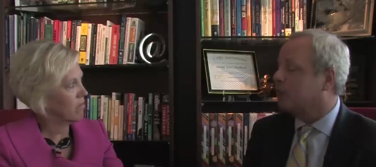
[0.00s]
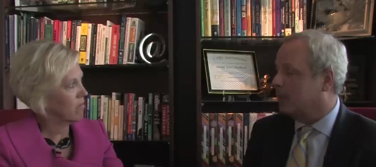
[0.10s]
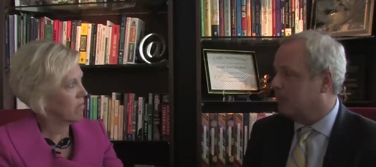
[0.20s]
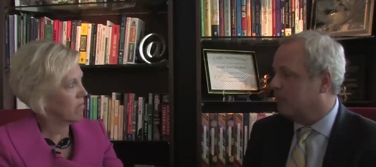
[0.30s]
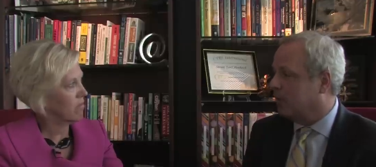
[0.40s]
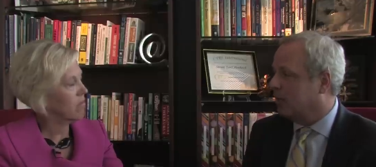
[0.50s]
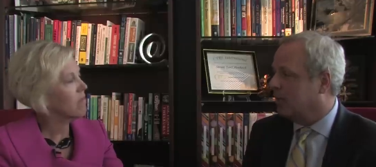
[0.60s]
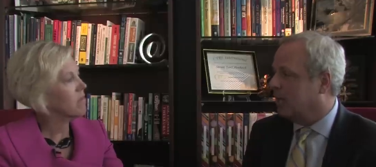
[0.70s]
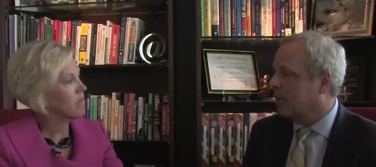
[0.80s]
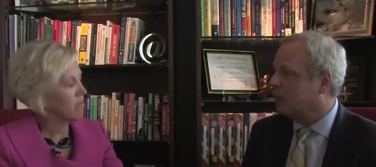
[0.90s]
Speaker 1: step in fighting
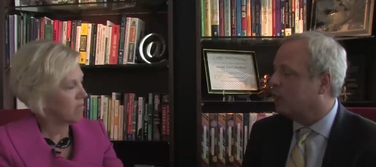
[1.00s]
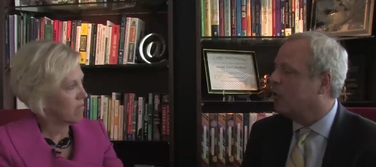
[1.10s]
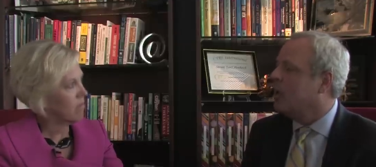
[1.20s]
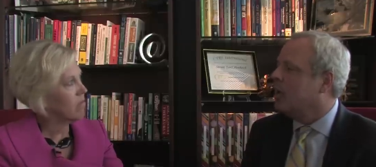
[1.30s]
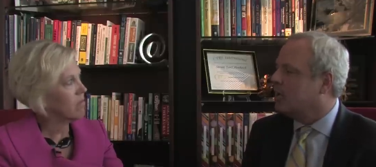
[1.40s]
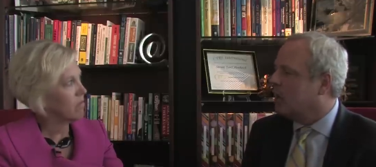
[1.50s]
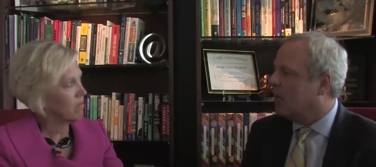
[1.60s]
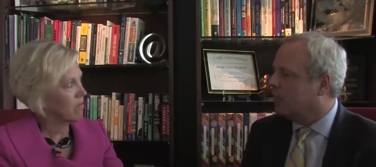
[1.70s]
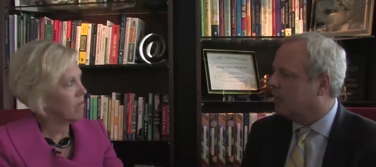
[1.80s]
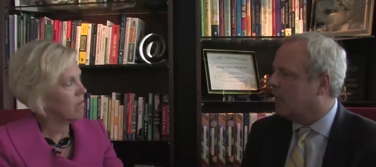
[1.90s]
cancer,
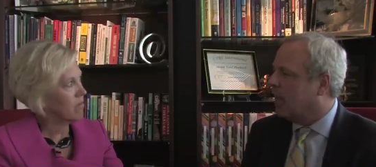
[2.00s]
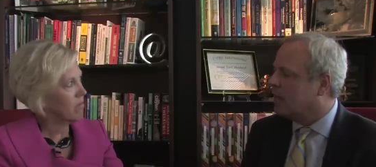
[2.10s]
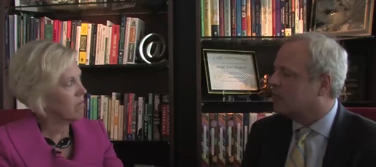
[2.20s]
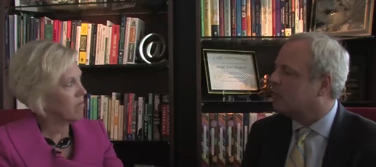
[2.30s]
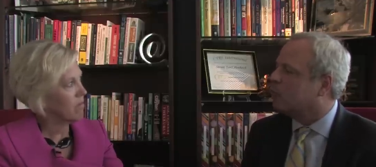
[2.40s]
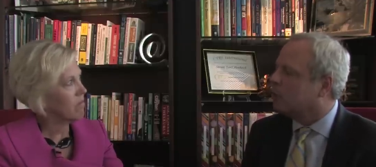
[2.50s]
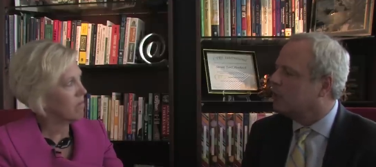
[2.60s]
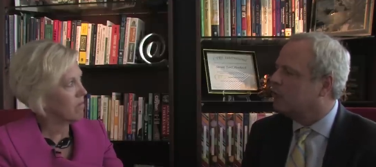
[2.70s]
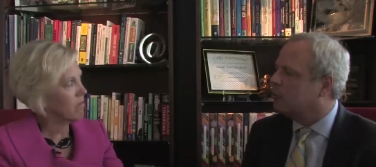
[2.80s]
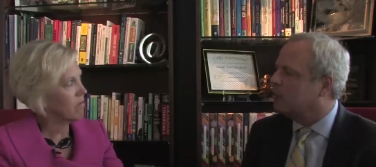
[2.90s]
not the last. It
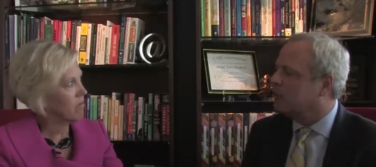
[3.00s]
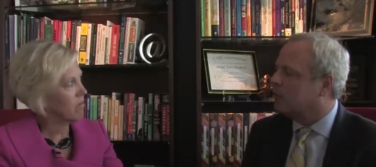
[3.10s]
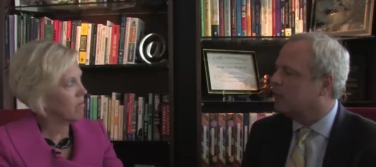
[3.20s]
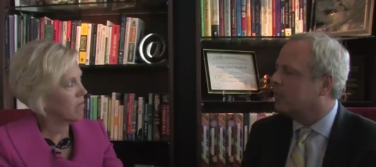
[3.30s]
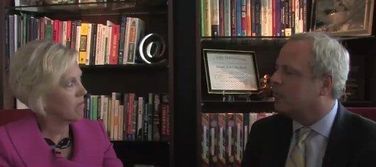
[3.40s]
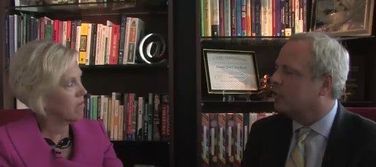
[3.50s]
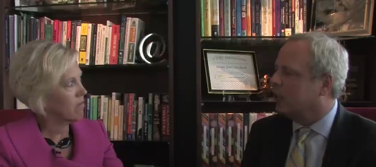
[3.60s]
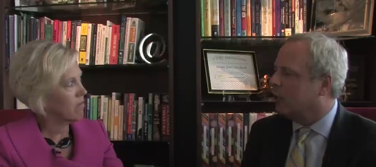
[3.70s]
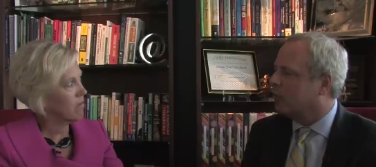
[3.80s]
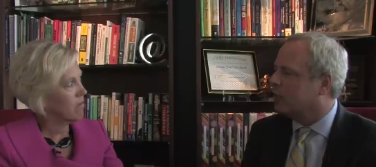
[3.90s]
really should be something that you
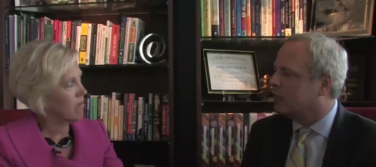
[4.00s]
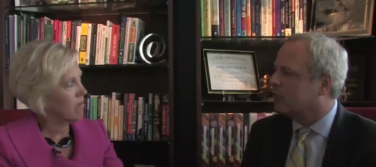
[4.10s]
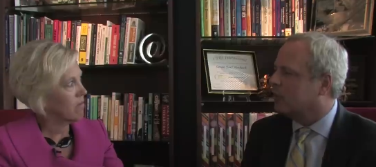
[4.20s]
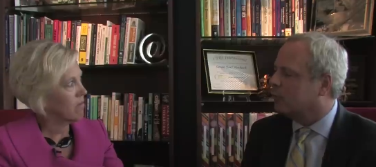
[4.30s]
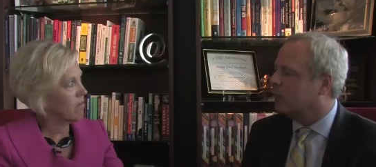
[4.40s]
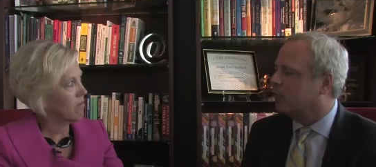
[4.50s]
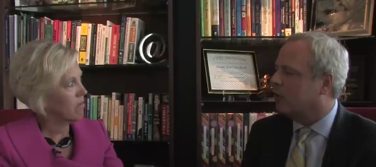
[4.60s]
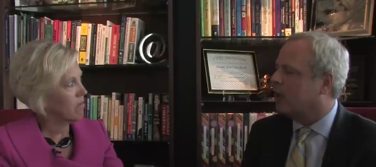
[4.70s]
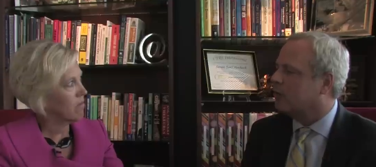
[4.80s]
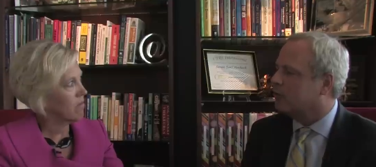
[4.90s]
carefully discuss with your
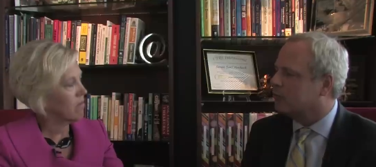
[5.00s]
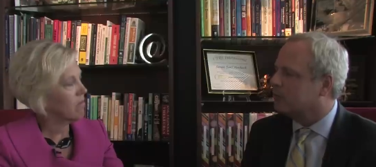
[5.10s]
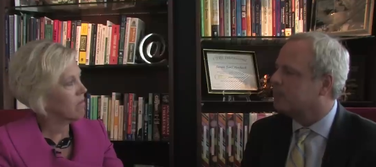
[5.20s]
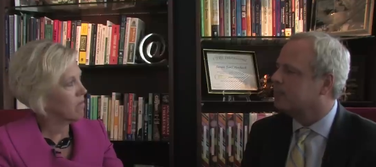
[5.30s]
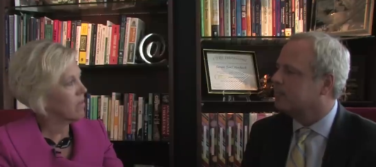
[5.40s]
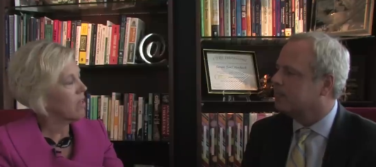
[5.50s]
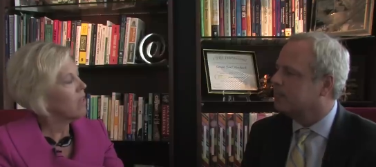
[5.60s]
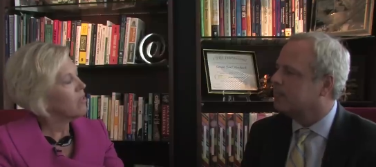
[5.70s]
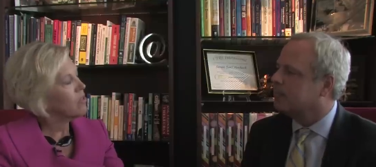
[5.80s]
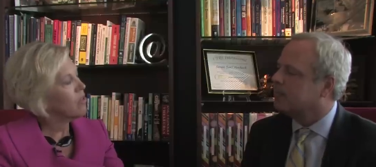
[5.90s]
doctors.
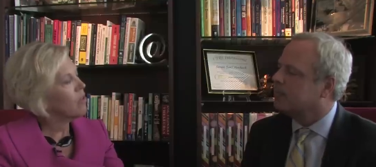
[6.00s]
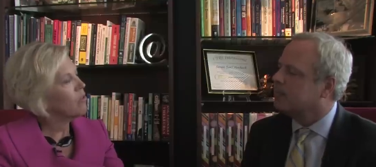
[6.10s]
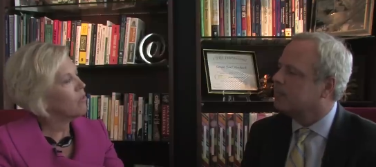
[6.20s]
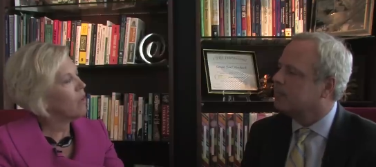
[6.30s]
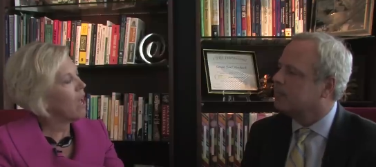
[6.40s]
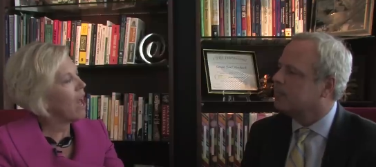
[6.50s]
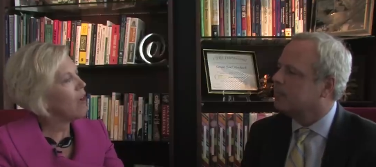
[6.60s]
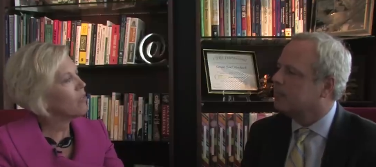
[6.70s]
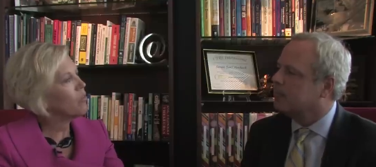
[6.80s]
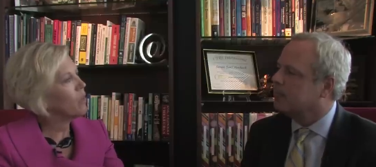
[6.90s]
Speaker 2: So, how
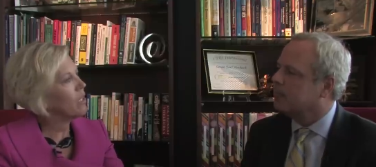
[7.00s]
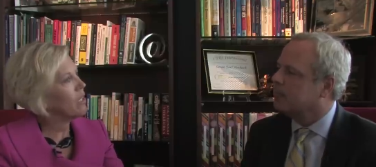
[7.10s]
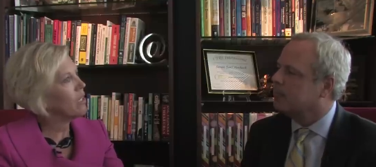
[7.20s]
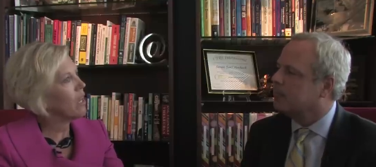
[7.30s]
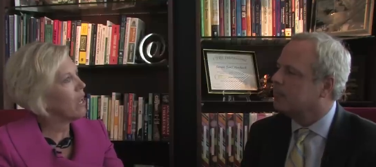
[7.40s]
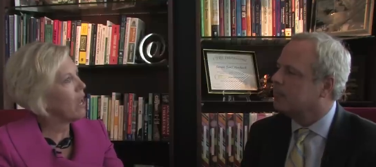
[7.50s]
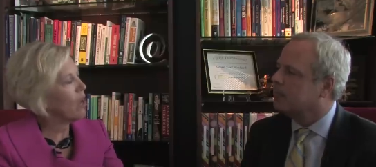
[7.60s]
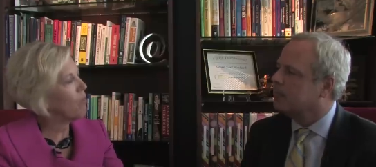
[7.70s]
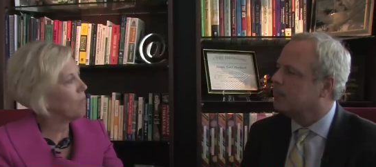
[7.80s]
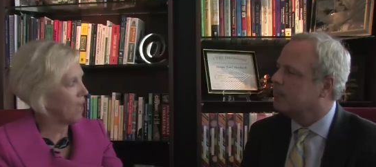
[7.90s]
can we
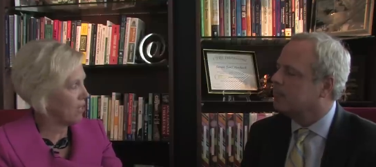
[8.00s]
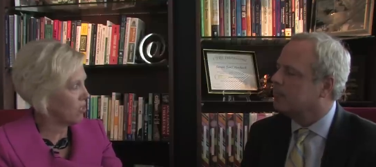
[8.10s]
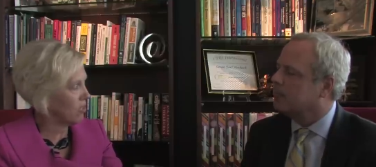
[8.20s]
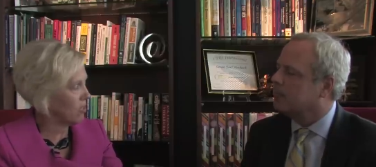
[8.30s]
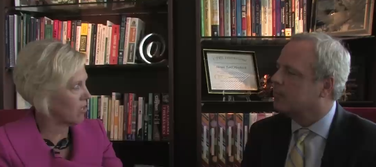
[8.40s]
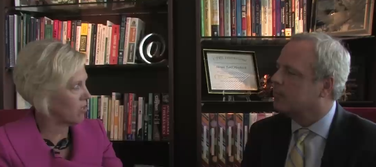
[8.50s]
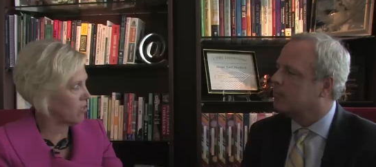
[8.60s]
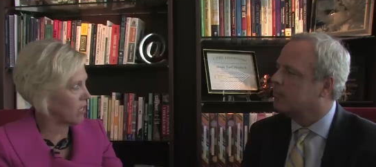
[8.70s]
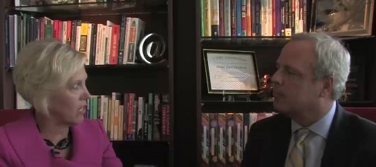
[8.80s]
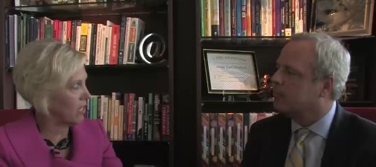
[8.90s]
help patients
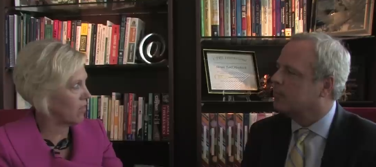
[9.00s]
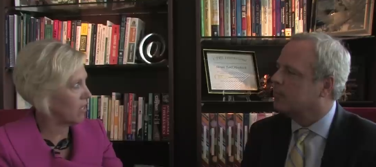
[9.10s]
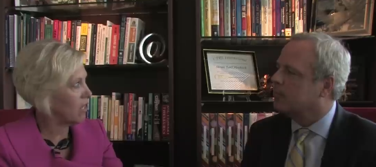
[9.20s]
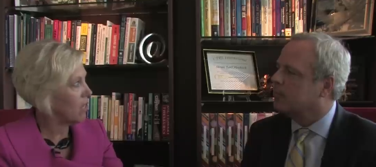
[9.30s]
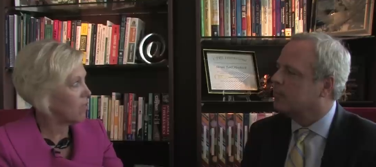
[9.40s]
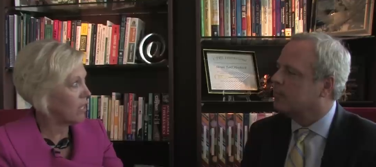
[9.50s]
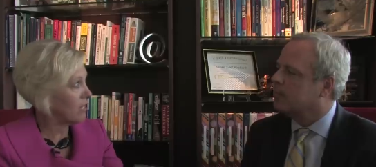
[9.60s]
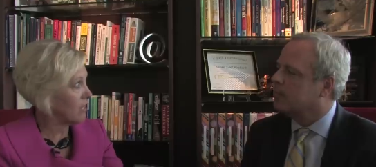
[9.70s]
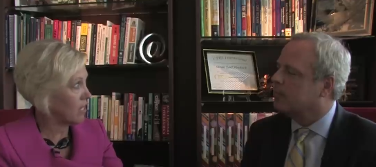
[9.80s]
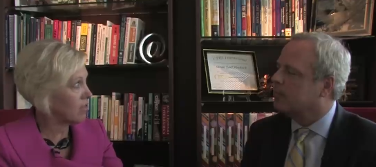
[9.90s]
understand that it
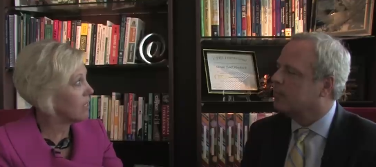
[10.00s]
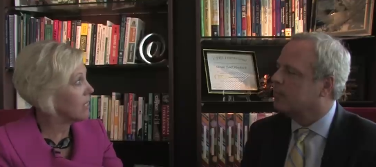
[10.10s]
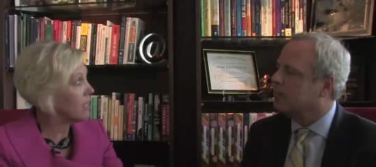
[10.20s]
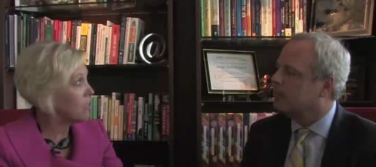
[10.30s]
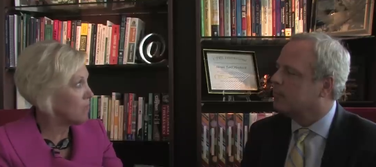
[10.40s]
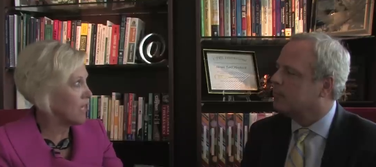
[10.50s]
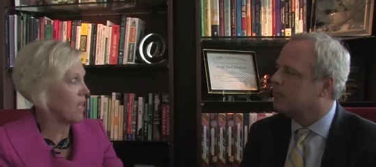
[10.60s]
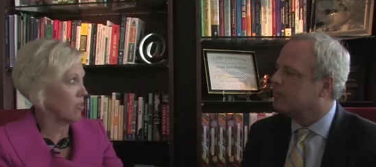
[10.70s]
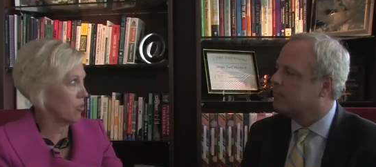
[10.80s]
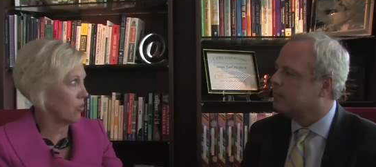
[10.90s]
doesn't need to be
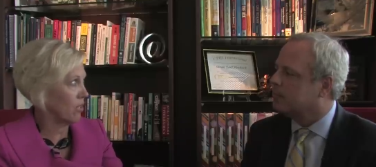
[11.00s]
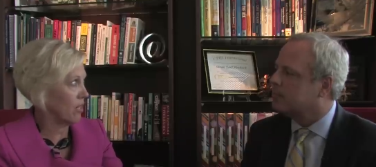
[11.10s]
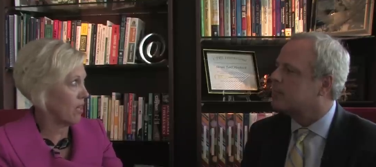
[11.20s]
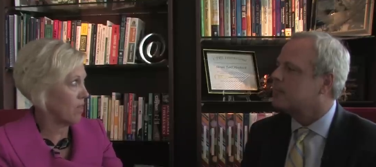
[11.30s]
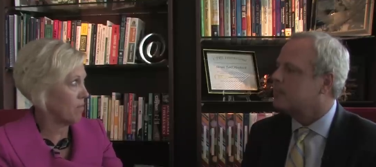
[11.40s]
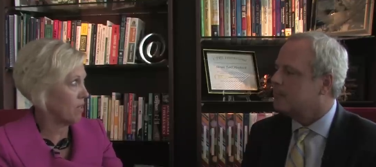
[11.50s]
as hurried up?